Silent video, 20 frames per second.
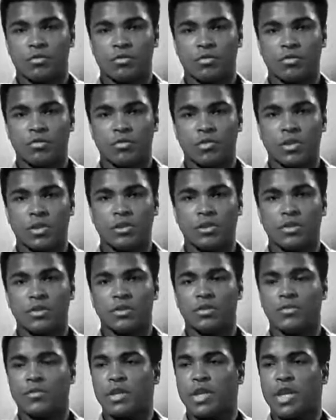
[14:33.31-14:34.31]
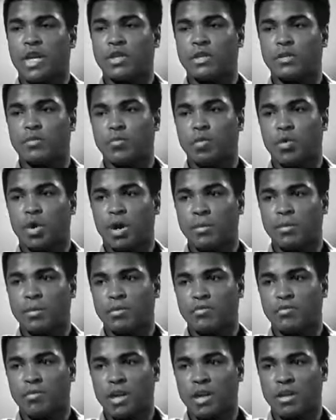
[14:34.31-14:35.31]
It's the true teachings of Elijah
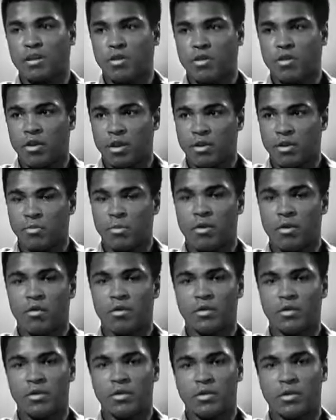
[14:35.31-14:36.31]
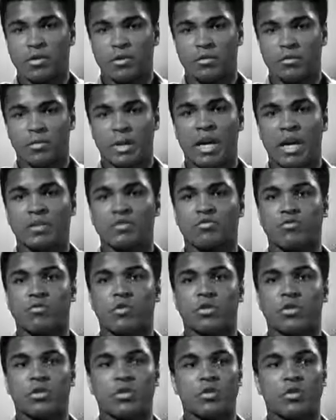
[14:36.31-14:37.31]
Muhammad right there in America, and the power
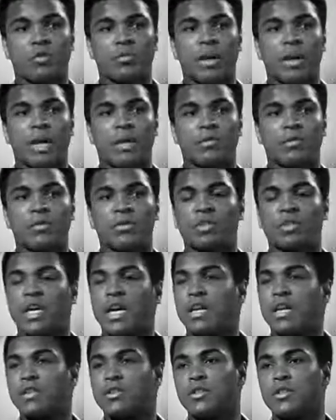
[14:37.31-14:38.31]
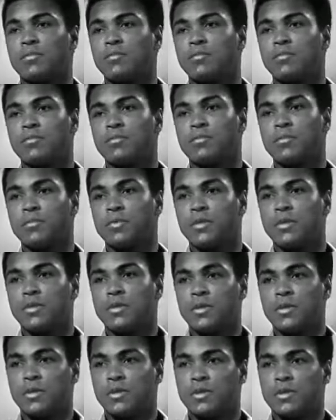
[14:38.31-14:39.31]
structure, nobody will challenge him.
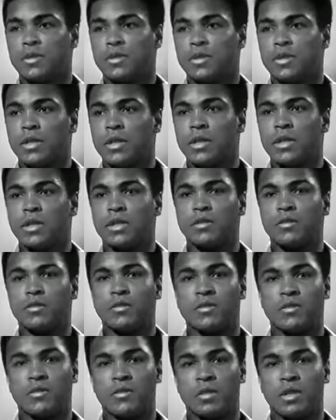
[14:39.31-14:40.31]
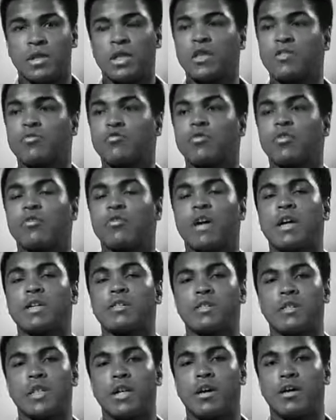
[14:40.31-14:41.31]
And the history of
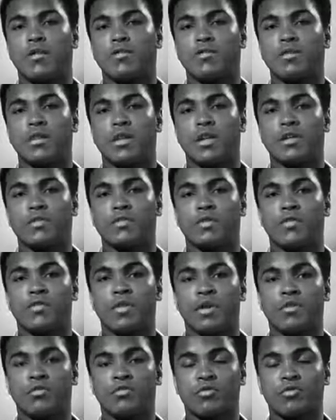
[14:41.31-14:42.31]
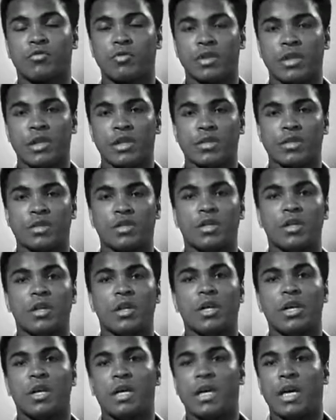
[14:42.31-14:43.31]
ourselves, the history of our true religion,
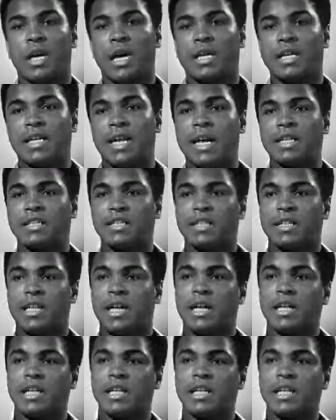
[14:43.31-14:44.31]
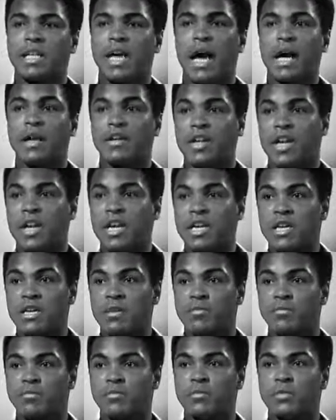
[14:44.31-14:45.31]
our nationality, our
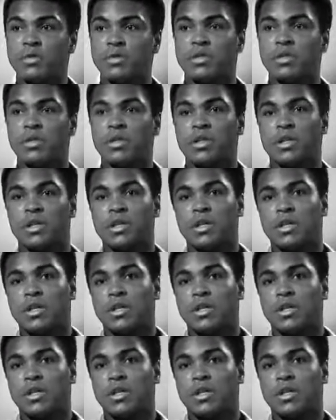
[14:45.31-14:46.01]
names,